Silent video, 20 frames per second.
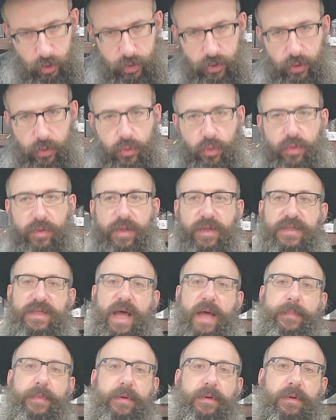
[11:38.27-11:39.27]
So two things
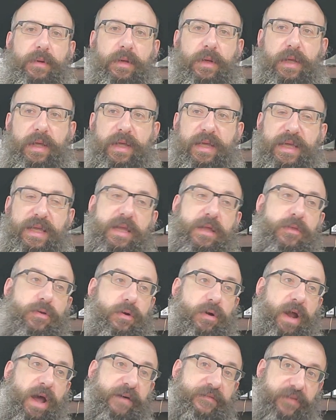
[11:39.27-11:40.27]
happen.
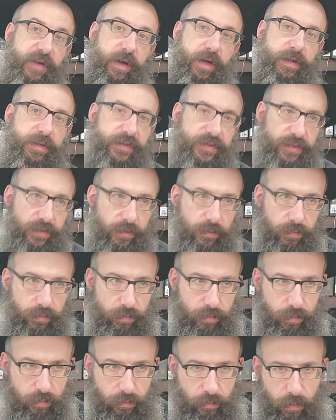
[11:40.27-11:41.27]
Either Averis,
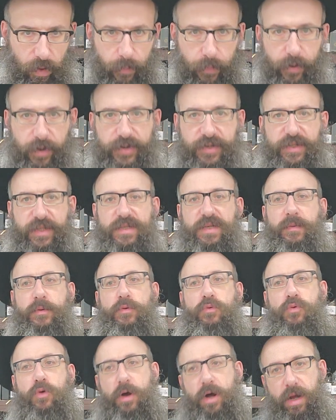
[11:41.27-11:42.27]
the person did
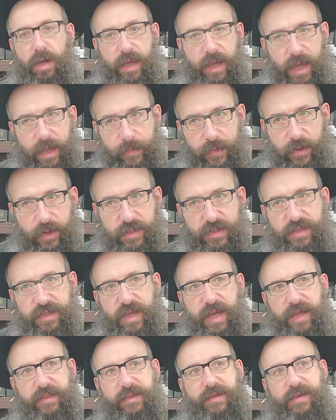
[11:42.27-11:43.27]
something wrong, and because of
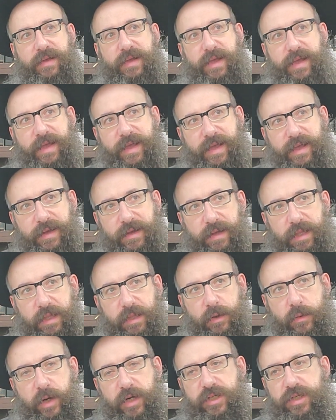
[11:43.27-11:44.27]
that,
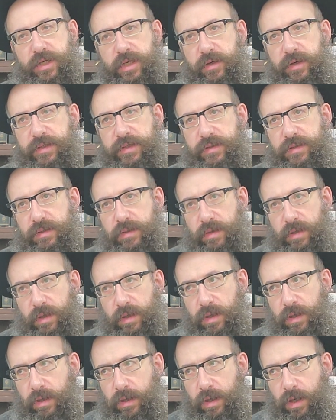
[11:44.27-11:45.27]
the question here is,
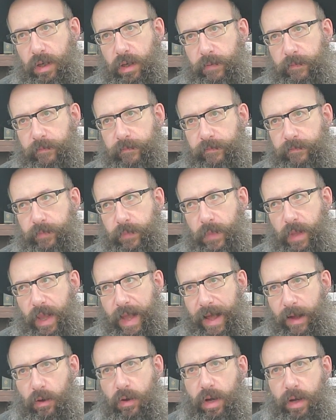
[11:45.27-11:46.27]

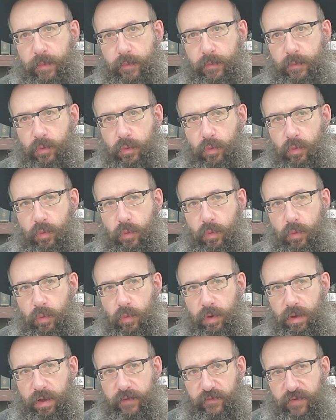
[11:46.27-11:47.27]
how come,
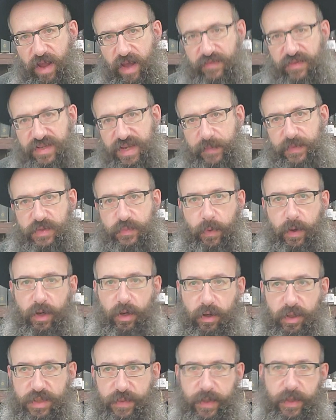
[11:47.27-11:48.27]
if we have the same
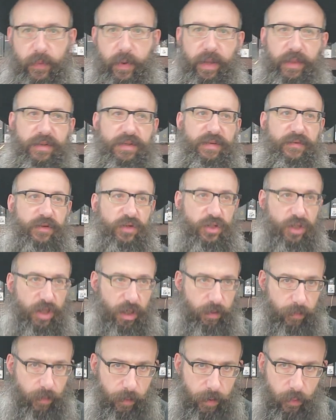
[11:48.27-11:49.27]
Hisbeinus about the greatness of
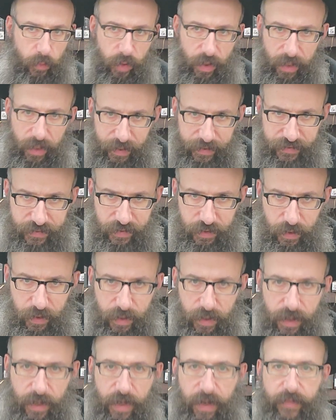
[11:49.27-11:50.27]
Hashem, we realize
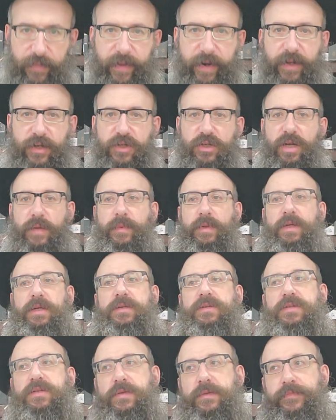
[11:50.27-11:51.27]
that Hashem
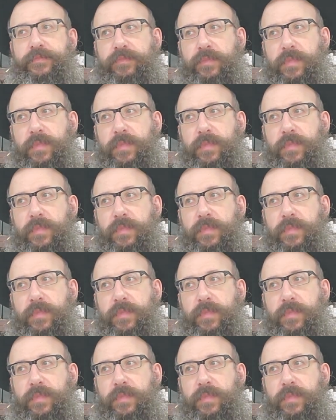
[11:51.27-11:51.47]
is